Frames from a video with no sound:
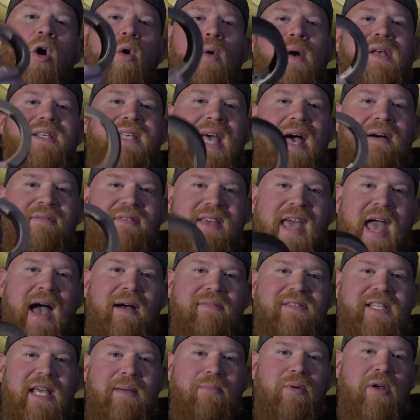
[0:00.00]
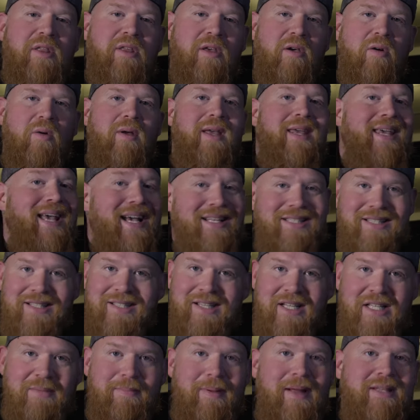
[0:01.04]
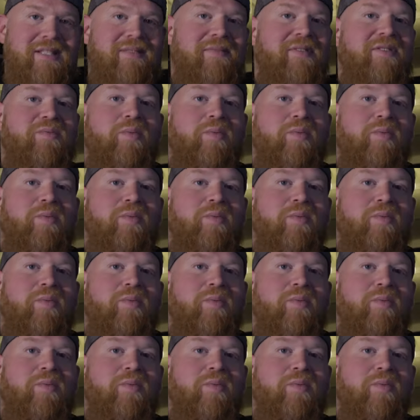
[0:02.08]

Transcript: Always have gaff tape with you. Yes, it's expensive.